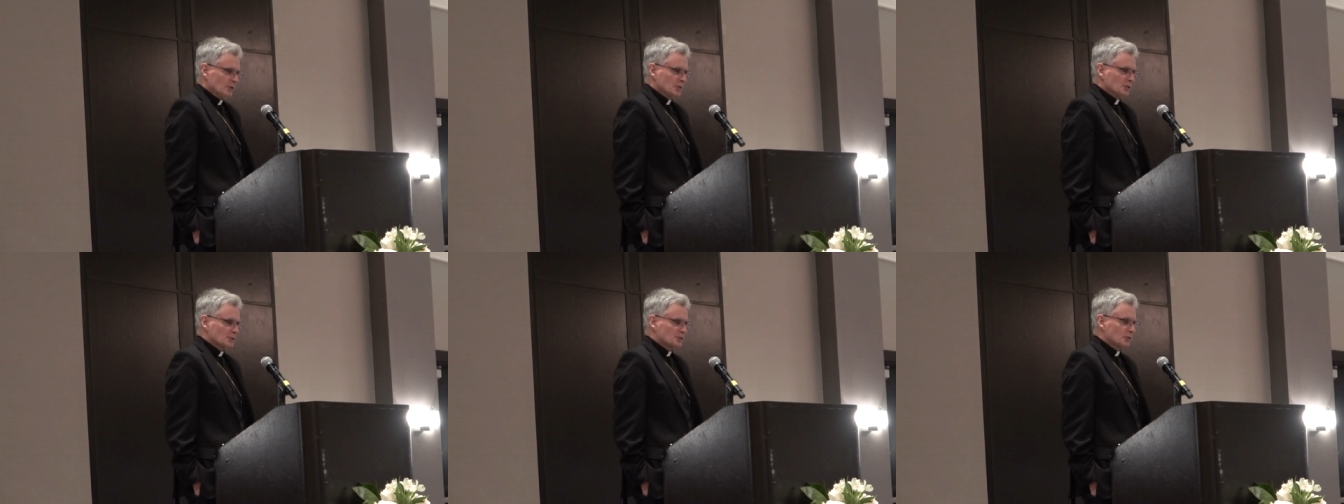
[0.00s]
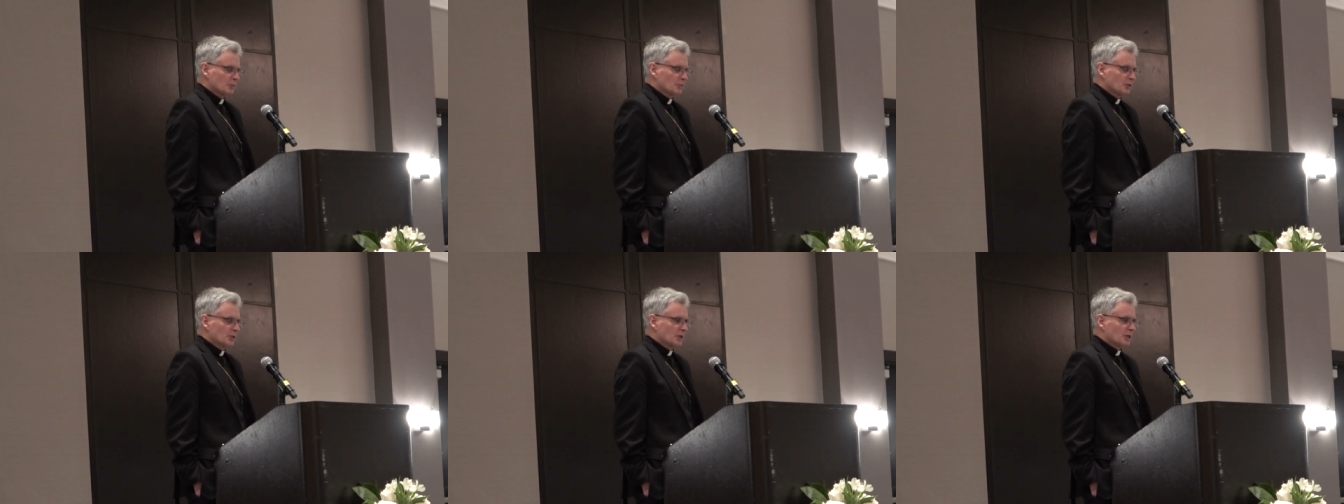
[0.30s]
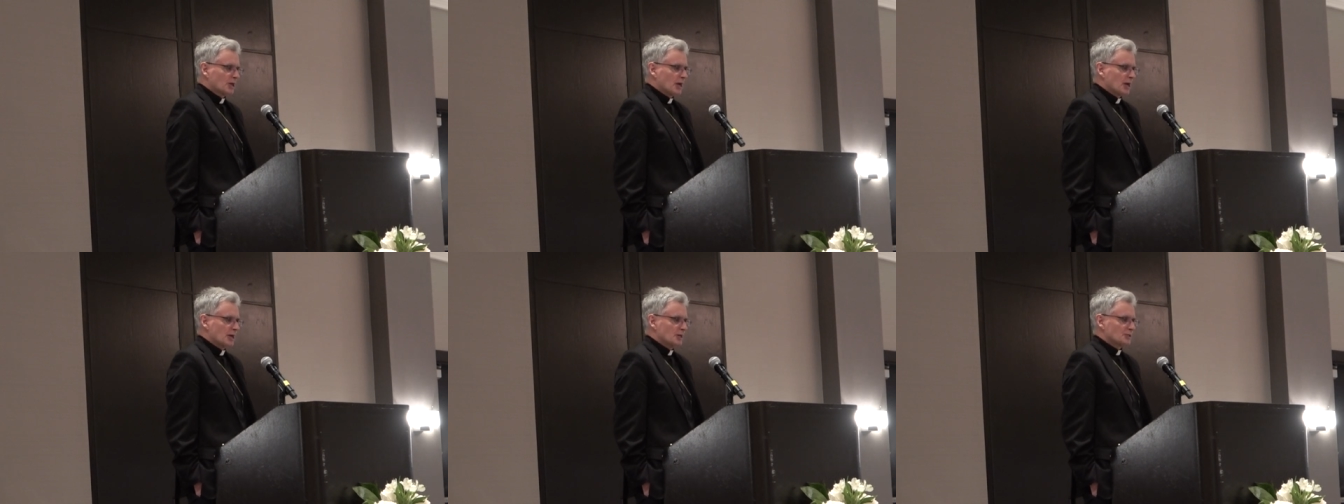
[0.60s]
Some of
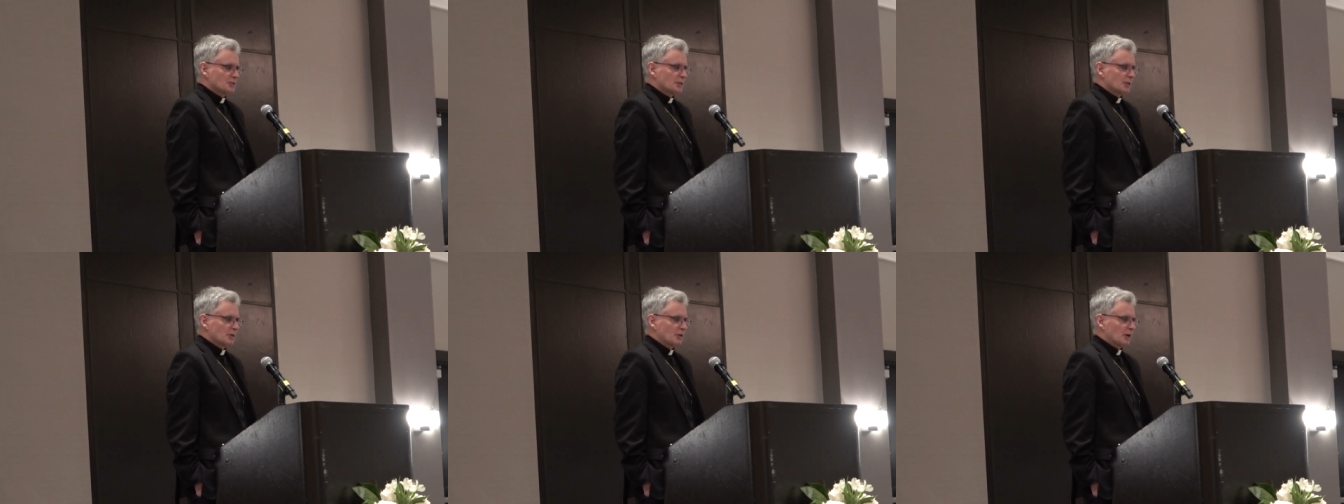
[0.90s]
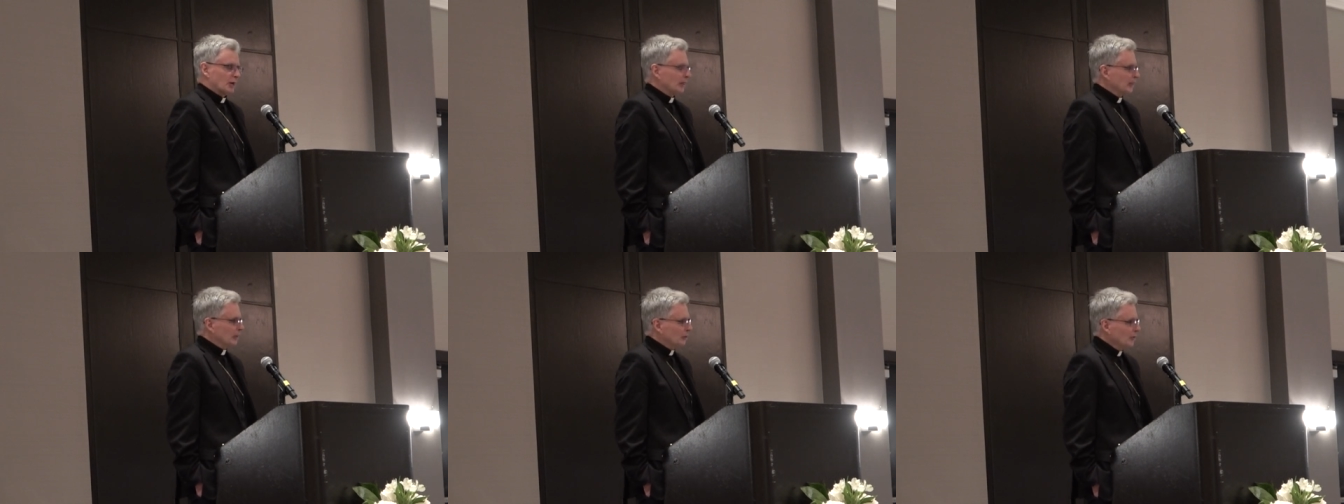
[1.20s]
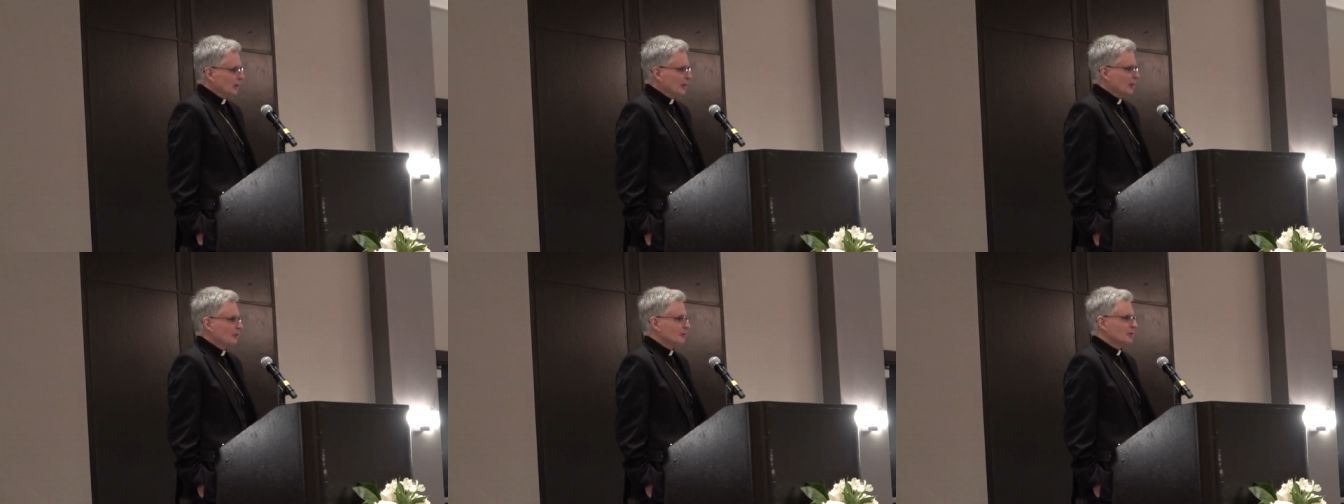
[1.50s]
the guys that are, I
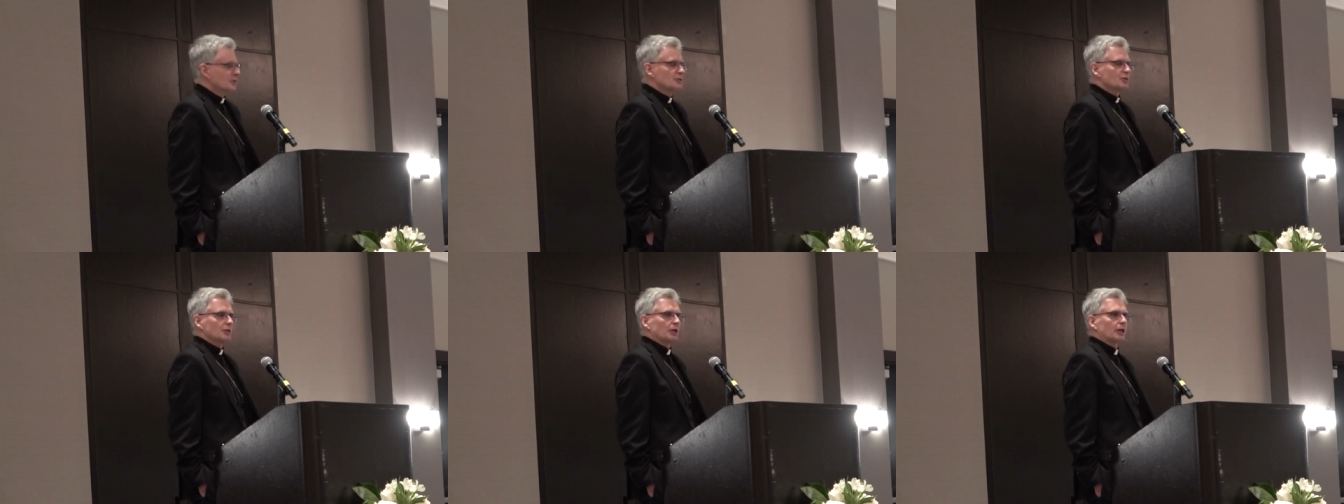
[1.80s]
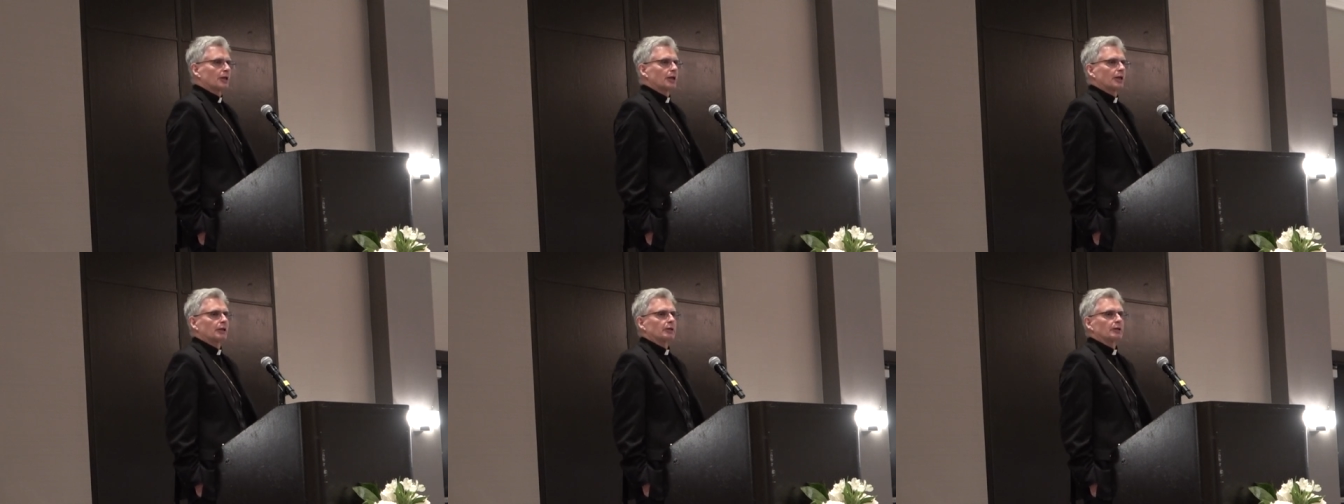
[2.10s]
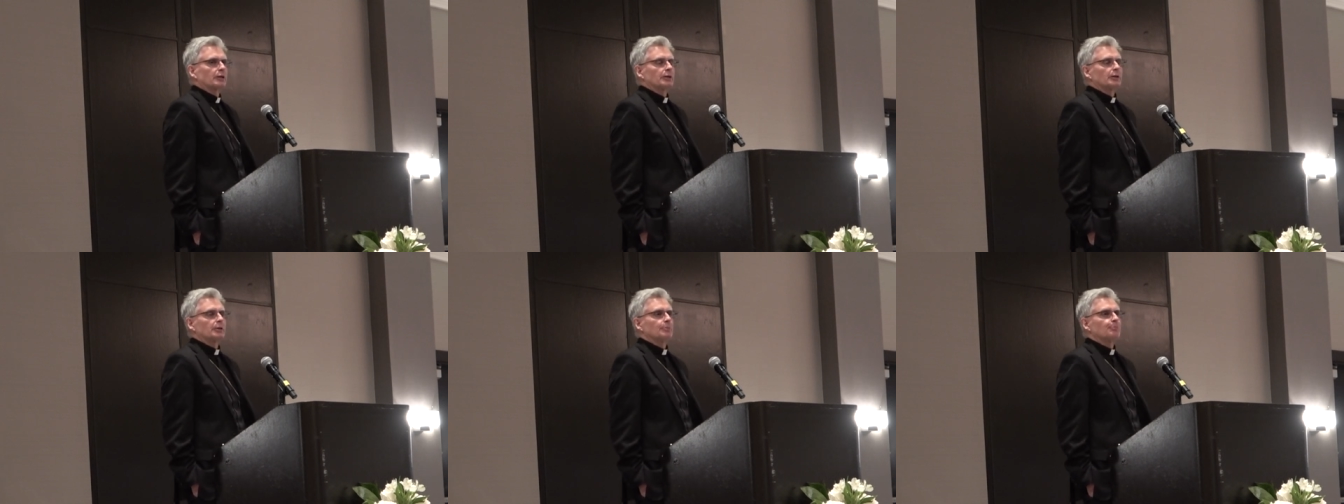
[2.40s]
don't know how it is in
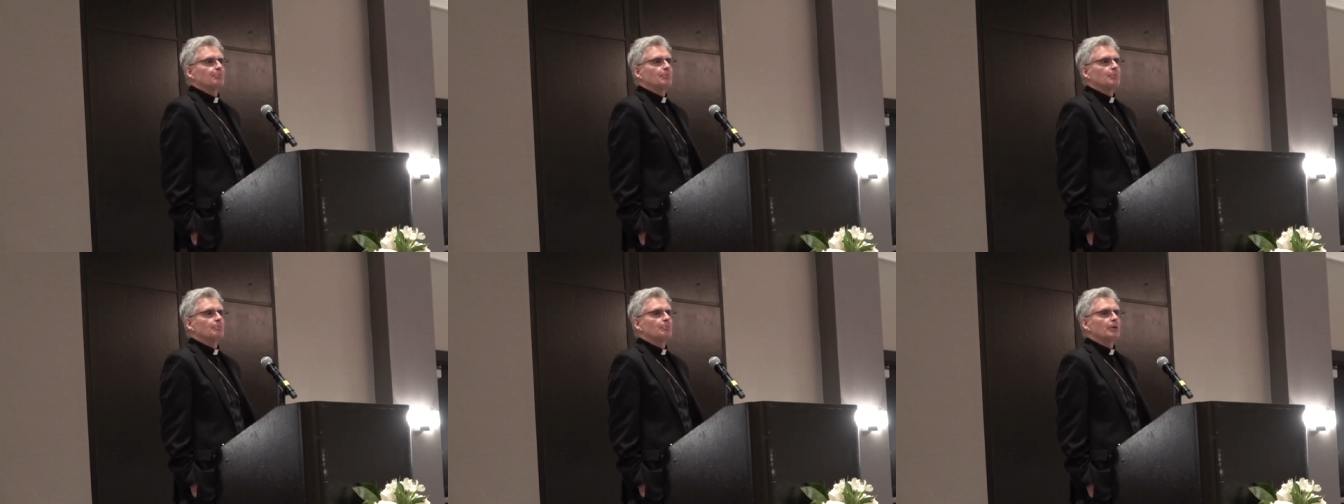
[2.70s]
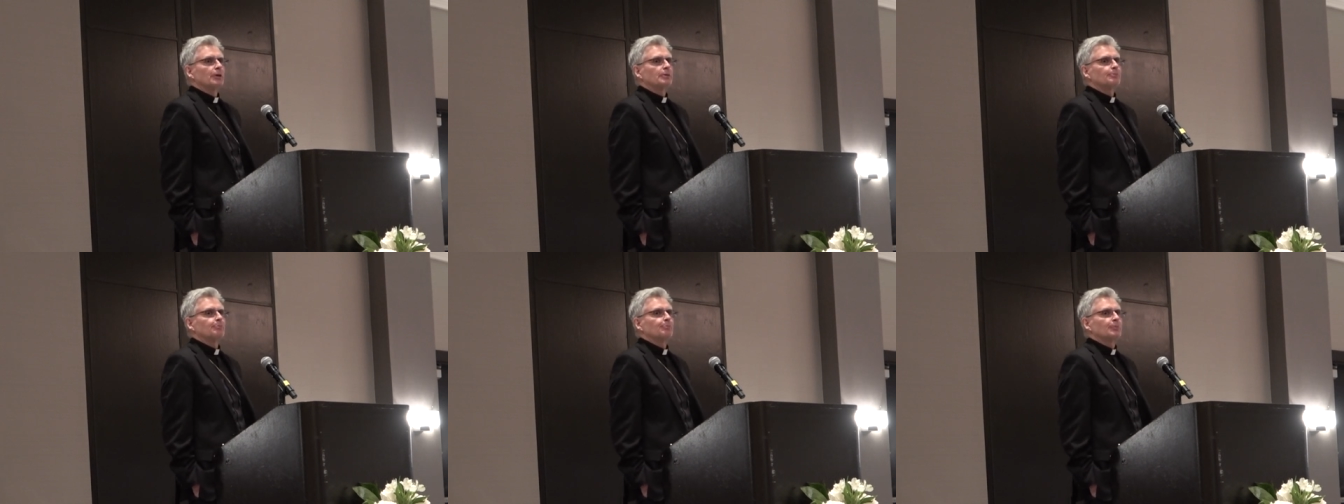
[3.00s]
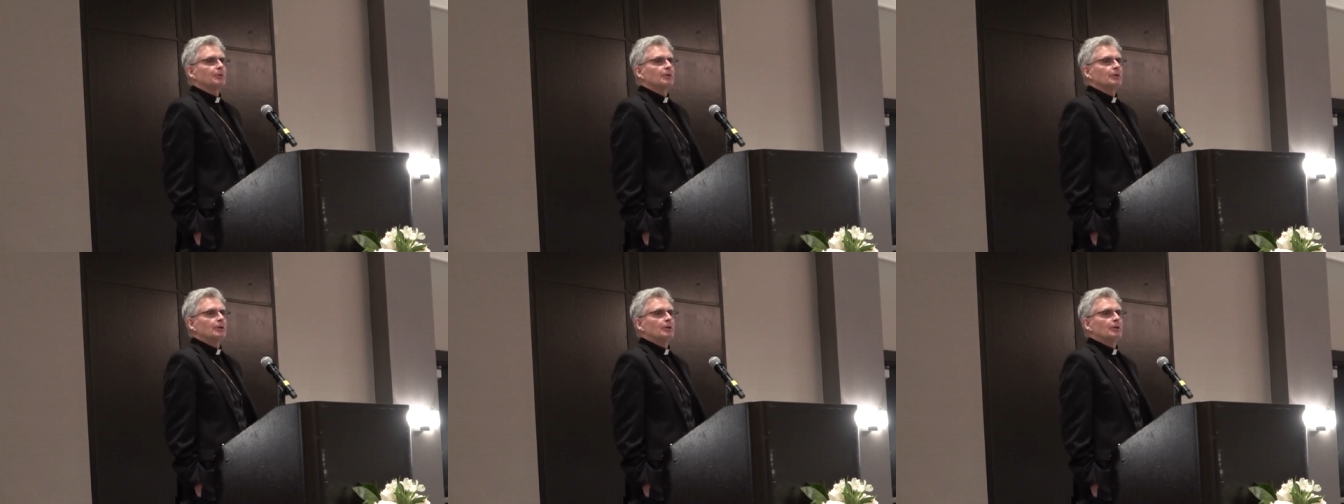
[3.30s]
Canada, but